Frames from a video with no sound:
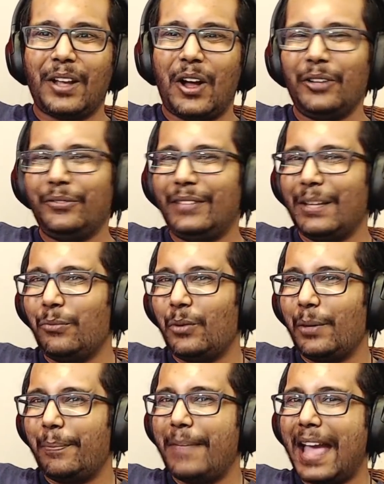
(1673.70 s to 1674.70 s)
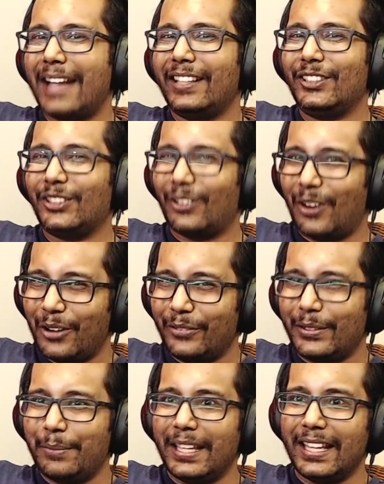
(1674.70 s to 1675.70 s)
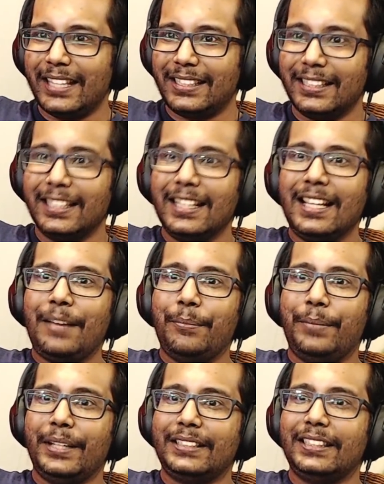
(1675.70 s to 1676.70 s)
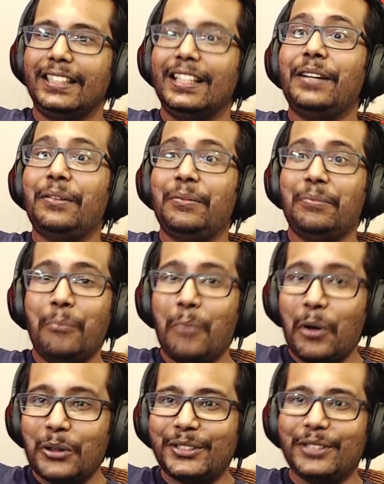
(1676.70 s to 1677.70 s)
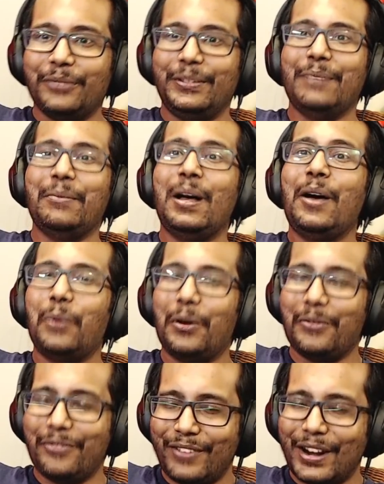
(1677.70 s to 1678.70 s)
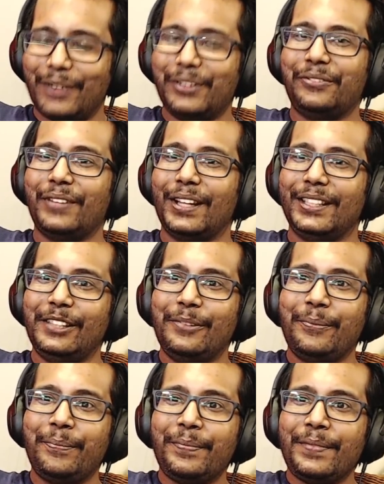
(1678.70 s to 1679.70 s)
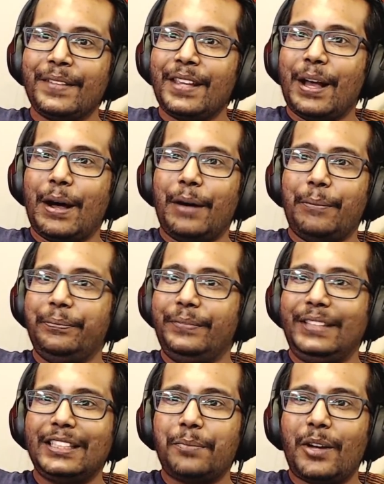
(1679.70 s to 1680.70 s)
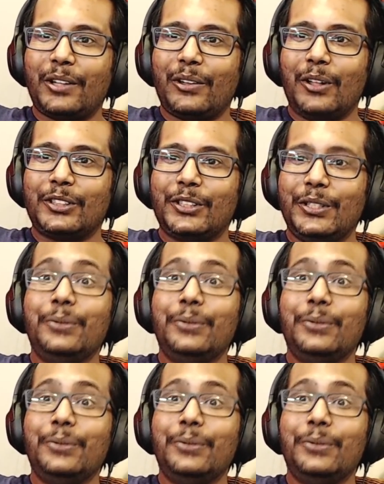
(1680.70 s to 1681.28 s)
all of them were bangers or all of them hit, but most of them were very funny. This Bond also